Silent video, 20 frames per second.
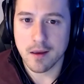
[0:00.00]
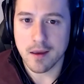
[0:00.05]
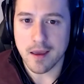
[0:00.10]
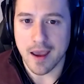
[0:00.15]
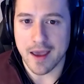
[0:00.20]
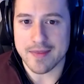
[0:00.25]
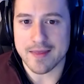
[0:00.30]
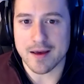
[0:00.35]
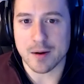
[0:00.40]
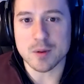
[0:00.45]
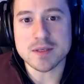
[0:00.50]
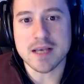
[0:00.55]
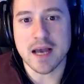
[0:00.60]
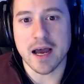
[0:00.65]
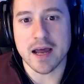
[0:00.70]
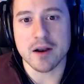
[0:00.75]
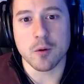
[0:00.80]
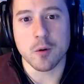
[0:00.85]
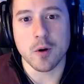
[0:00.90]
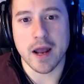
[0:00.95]
And that was
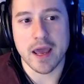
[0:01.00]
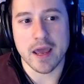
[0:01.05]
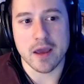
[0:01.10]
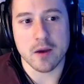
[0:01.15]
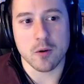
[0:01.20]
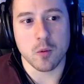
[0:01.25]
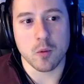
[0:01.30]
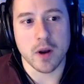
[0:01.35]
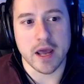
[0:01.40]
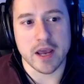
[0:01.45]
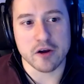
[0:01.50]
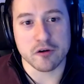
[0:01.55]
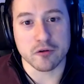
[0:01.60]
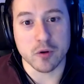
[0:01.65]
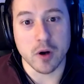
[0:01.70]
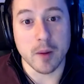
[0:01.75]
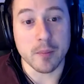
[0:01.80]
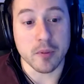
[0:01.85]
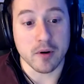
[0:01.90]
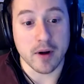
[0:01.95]
kind of what I
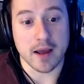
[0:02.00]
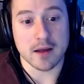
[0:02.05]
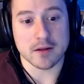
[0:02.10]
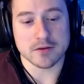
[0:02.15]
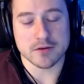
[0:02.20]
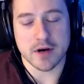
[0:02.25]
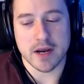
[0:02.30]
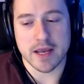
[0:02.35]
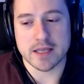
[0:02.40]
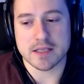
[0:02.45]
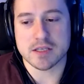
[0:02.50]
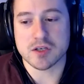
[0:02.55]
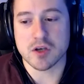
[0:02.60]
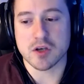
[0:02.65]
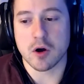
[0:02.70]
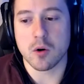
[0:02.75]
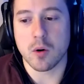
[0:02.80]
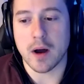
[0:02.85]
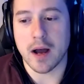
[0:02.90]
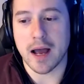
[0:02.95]
grew up around. Right.
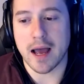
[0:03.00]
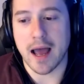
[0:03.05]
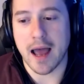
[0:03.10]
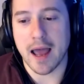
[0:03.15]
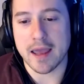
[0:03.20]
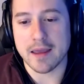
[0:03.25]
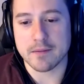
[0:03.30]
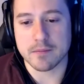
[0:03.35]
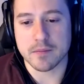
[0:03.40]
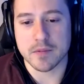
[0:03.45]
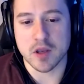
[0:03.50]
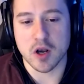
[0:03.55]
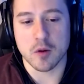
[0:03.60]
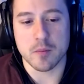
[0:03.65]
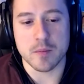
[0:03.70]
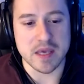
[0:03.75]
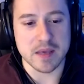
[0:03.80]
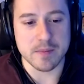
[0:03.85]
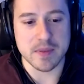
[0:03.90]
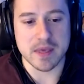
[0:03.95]
So
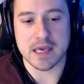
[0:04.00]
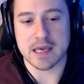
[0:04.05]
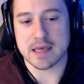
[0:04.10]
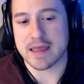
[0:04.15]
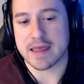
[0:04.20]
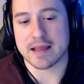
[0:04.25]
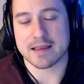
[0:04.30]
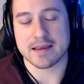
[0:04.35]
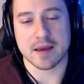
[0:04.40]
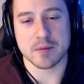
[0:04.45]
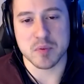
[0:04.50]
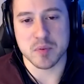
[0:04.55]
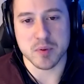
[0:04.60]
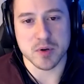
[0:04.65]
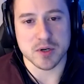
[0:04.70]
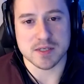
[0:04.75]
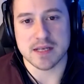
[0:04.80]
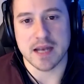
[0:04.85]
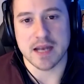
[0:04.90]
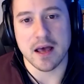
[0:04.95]
me being that type of
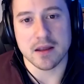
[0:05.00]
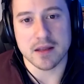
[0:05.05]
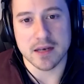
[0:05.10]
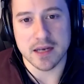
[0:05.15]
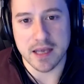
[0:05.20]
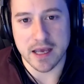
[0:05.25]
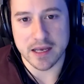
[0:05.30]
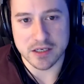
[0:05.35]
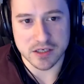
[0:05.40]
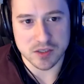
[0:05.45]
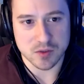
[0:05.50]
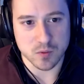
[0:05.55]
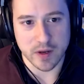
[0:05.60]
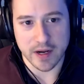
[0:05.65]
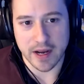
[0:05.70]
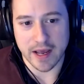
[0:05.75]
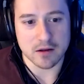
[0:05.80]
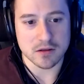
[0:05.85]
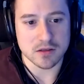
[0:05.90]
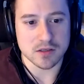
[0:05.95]
personality, I just
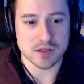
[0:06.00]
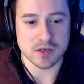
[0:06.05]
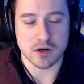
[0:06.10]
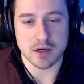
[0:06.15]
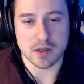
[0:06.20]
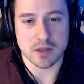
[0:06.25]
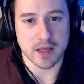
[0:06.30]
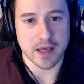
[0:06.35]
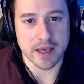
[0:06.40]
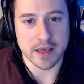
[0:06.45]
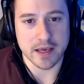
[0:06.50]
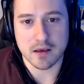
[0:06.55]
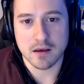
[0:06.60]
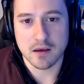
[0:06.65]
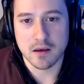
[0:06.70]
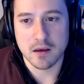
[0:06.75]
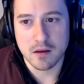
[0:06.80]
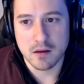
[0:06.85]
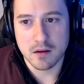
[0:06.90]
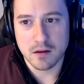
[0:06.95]
went out and started like
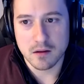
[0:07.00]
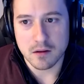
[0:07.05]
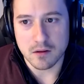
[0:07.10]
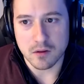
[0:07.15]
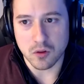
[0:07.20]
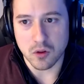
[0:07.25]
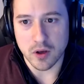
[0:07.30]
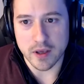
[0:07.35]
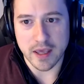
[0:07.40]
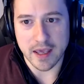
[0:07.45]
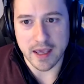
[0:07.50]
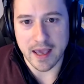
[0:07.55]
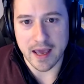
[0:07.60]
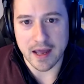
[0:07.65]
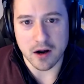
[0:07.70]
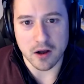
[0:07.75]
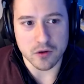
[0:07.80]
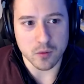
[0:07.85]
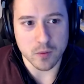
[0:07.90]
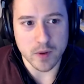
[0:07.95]
looking
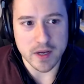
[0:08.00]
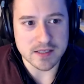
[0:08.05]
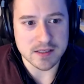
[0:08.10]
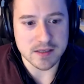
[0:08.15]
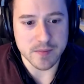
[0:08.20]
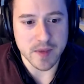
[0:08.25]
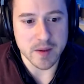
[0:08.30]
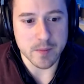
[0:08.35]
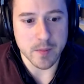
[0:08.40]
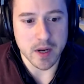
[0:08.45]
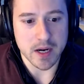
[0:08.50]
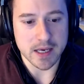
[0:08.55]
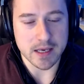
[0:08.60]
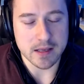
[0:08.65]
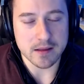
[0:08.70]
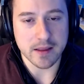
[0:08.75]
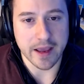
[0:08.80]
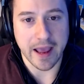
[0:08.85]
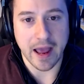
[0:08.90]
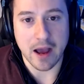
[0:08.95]
at other ways to make
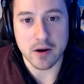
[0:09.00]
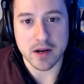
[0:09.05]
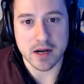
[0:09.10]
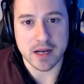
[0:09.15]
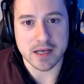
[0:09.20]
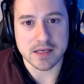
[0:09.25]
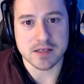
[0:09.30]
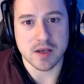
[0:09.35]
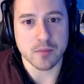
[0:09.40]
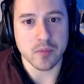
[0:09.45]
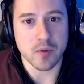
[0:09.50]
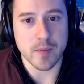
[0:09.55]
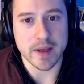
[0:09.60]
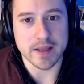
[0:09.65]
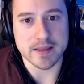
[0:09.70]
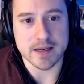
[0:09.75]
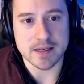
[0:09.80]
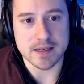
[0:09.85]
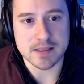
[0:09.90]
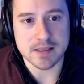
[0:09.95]
money. Like, how can I
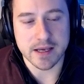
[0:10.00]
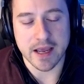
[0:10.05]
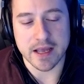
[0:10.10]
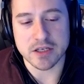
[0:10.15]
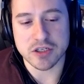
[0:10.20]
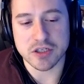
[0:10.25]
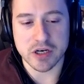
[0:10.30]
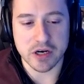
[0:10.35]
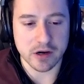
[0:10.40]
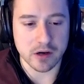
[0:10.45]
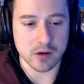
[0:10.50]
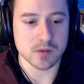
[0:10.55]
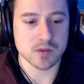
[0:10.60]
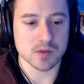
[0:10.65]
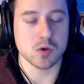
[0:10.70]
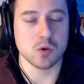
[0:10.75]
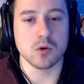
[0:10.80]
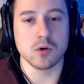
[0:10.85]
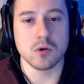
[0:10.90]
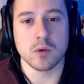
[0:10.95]
supplement this? Like engineering
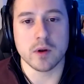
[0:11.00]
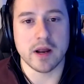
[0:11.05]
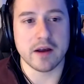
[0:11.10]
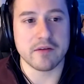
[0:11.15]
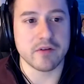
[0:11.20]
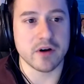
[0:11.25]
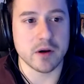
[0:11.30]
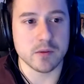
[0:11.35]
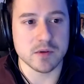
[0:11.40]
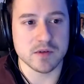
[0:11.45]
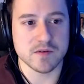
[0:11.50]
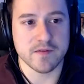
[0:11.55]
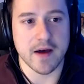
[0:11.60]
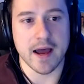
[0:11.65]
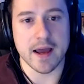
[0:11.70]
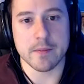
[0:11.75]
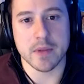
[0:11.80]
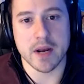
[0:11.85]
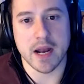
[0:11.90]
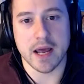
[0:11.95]
was cool, whatever, it was
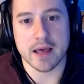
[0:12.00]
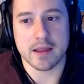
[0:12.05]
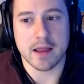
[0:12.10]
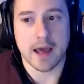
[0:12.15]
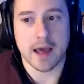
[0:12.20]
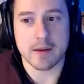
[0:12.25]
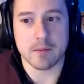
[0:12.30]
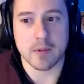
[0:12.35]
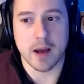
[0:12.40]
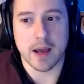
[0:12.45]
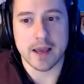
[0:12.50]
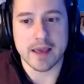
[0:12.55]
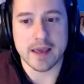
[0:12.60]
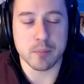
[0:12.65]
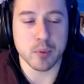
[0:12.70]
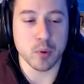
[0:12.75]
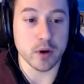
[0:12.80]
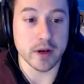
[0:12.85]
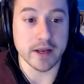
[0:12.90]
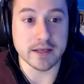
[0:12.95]
fine, but I
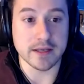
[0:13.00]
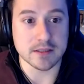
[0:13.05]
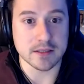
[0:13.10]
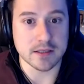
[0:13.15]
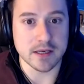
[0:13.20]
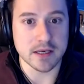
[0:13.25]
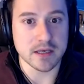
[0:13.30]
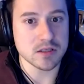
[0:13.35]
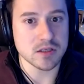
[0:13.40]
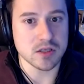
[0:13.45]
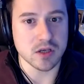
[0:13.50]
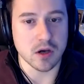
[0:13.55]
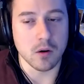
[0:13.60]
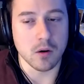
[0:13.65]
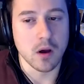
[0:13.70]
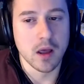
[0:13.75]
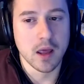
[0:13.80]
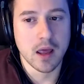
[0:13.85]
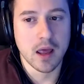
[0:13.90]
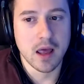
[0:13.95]
get bored easily.
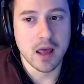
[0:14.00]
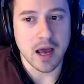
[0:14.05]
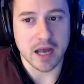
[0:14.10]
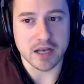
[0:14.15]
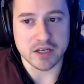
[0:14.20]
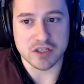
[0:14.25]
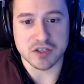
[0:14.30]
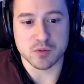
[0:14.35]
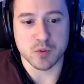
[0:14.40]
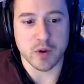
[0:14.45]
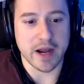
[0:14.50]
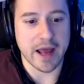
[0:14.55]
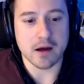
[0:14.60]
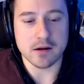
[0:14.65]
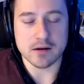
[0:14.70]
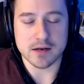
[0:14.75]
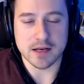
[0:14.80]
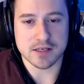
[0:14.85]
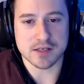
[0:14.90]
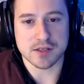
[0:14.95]
So I just went
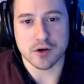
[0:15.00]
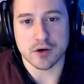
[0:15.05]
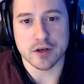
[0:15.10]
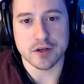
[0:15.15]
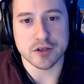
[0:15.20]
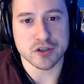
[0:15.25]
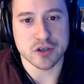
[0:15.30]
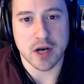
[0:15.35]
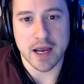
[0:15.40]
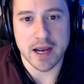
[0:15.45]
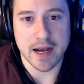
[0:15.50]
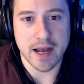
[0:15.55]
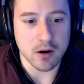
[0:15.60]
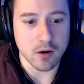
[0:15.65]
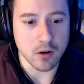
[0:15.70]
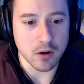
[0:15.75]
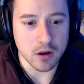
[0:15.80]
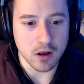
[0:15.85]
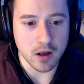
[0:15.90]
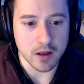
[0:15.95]
out and I started trying out
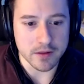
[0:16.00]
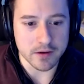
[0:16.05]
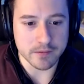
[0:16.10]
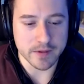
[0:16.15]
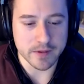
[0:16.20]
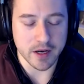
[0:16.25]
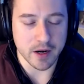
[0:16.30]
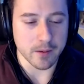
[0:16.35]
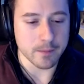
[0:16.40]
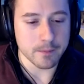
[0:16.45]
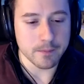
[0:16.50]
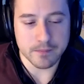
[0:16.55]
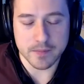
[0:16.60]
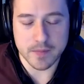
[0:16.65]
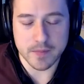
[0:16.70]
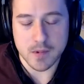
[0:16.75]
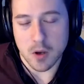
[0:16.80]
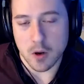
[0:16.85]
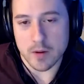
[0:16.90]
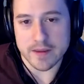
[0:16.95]
all other,
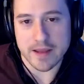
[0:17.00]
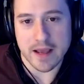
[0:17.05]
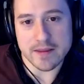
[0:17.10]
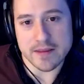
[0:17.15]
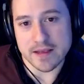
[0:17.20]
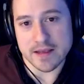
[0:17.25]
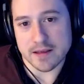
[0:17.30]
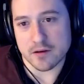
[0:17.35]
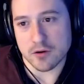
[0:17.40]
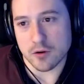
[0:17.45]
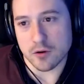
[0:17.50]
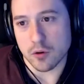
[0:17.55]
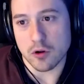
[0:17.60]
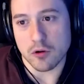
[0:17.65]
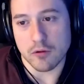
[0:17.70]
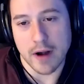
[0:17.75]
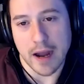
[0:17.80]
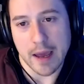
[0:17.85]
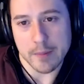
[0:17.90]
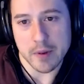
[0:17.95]
going down the
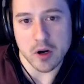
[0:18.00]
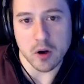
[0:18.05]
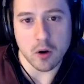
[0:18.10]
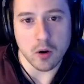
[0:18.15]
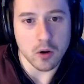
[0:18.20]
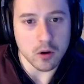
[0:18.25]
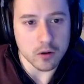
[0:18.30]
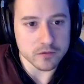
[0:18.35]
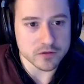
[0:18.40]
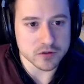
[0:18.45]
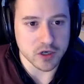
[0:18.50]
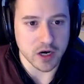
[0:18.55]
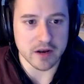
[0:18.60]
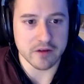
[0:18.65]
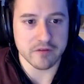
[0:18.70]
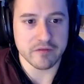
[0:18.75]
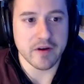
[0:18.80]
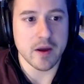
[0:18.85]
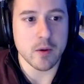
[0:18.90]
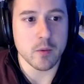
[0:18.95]
Google rabbit hole of trying
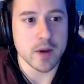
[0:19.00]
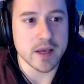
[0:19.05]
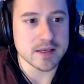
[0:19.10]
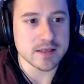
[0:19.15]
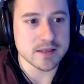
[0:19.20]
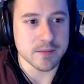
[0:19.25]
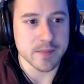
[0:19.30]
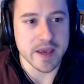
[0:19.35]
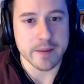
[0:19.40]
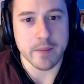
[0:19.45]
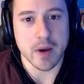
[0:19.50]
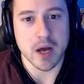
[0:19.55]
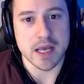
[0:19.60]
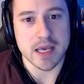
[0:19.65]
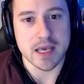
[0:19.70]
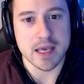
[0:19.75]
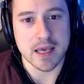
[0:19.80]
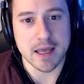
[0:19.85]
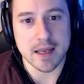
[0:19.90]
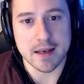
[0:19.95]
to find ways to make
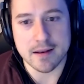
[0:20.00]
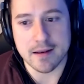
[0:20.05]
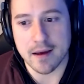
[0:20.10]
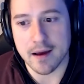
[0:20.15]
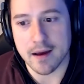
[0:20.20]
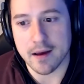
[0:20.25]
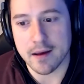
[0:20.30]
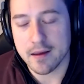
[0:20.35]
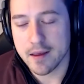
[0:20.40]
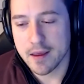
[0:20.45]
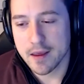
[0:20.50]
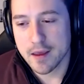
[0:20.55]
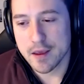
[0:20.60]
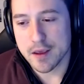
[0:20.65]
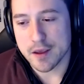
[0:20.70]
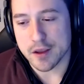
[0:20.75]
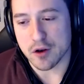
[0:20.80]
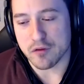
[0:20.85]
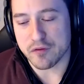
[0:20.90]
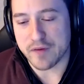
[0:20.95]
money and,
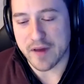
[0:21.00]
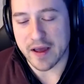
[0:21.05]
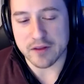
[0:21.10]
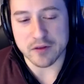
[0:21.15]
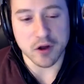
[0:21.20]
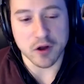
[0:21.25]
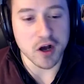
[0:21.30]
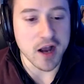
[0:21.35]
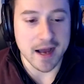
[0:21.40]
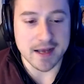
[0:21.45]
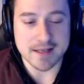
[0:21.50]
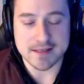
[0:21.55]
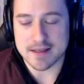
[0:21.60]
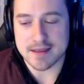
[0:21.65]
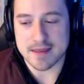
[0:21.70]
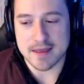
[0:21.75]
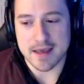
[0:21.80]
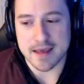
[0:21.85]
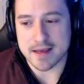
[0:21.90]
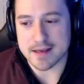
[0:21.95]
found all kinds
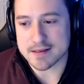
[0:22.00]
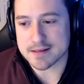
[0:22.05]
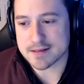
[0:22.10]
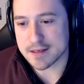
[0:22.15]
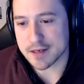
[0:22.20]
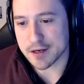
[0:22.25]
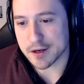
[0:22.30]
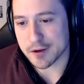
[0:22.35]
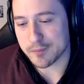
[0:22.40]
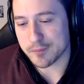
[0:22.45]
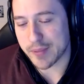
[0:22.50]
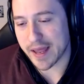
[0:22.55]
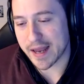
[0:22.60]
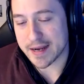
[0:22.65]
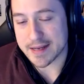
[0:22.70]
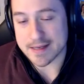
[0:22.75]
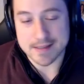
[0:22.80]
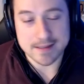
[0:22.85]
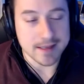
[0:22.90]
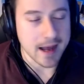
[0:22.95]
of things,
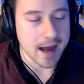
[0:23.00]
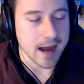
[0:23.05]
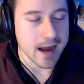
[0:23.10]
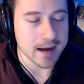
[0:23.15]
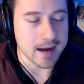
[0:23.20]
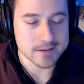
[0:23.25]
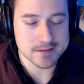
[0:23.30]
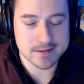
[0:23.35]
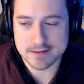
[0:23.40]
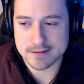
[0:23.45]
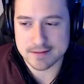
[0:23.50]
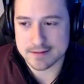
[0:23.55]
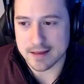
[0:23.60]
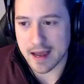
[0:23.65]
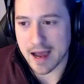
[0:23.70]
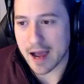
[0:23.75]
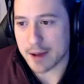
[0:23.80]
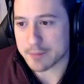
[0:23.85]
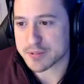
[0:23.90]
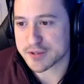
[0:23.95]
penny stocks,
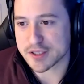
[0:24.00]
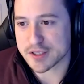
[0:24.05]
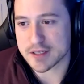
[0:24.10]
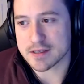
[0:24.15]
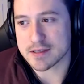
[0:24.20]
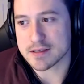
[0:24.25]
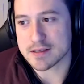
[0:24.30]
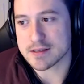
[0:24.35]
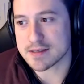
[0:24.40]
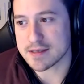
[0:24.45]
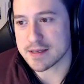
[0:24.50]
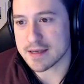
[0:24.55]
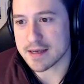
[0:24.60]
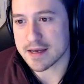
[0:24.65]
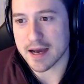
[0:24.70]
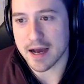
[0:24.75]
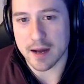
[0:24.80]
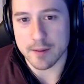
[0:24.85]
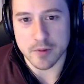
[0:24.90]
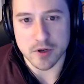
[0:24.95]
options,
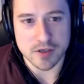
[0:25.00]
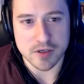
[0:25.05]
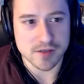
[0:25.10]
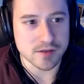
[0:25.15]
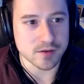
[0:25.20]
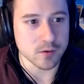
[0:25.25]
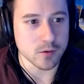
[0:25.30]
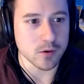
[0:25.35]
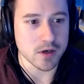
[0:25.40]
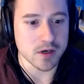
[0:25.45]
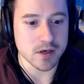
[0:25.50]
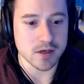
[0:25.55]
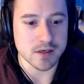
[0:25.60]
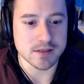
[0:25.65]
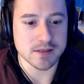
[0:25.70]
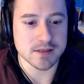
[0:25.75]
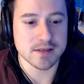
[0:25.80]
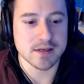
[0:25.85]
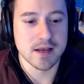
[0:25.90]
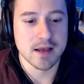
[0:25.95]
e-commerce
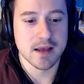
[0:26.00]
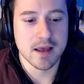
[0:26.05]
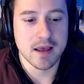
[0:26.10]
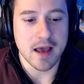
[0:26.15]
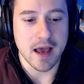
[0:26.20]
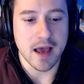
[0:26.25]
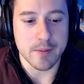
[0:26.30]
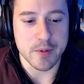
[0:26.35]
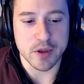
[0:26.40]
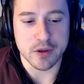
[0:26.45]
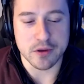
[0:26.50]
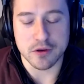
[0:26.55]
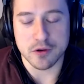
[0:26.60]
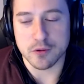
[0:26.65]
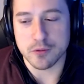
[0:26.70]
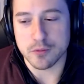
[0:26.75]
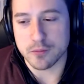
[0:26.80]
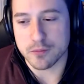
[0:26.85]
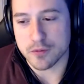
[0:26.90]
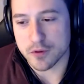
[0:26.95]
stores. I mean,
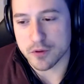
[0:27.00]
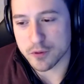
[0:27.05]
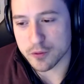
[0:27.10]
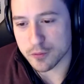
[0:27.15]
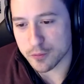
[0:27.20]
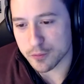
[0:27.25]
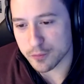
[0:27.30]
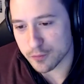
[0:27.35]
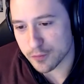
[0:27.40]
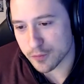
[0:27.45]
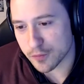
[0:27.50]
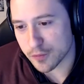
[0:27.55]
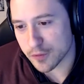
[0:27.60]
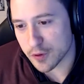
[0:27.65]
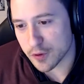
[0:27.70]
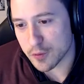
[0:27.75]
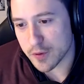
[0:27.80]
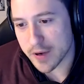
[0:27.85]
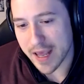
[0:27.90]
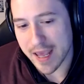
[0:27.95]
you
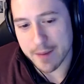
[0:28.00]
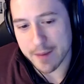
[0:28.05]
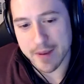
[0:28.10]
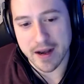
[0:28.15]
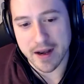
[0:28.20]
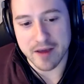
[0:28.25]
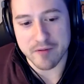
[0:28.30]
name it.